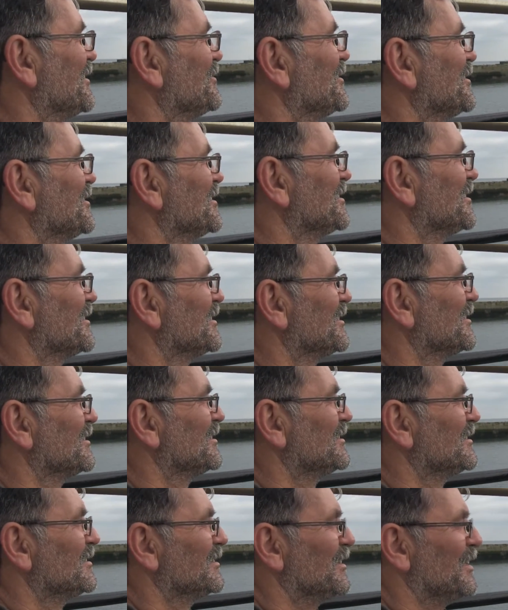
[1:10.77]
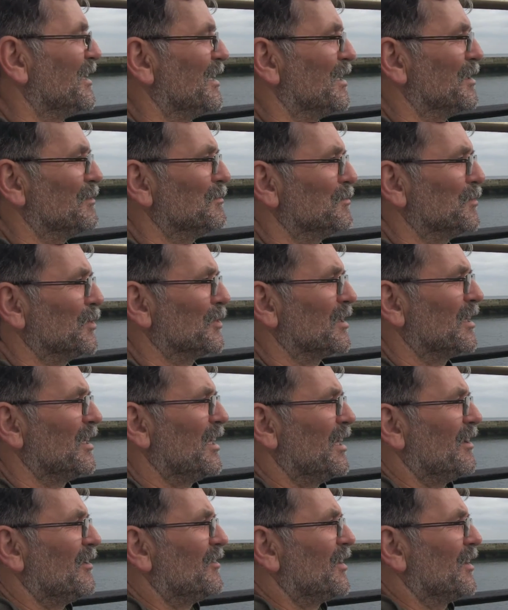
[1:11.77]
the difference, you know. But
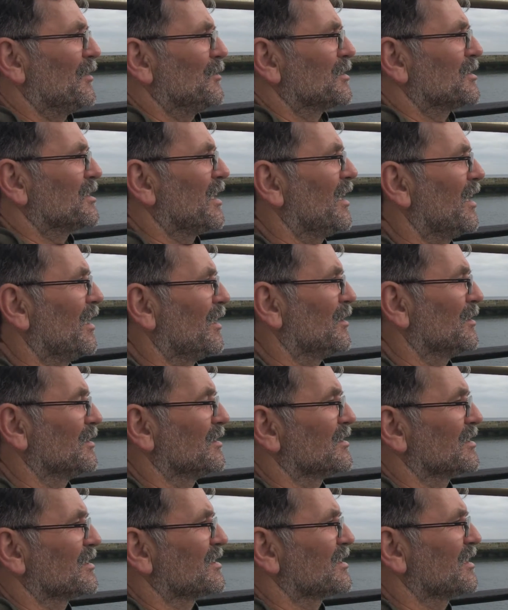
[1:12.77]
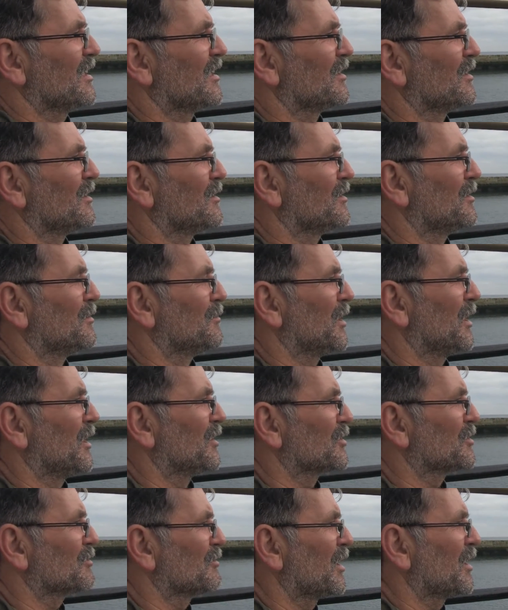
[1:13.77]
that was there, as I say, the
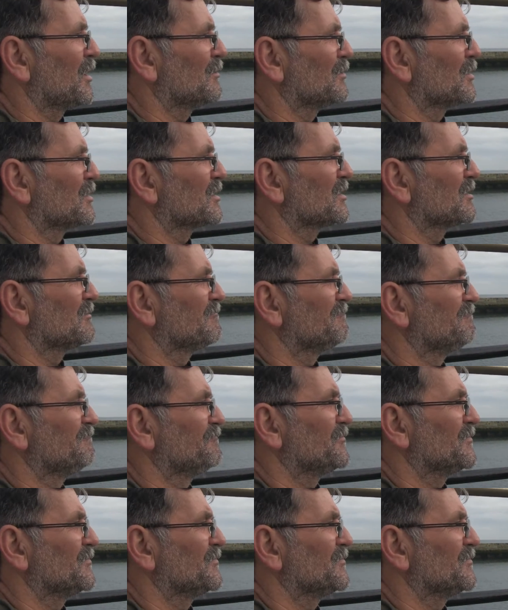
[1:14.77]
miners' strike was.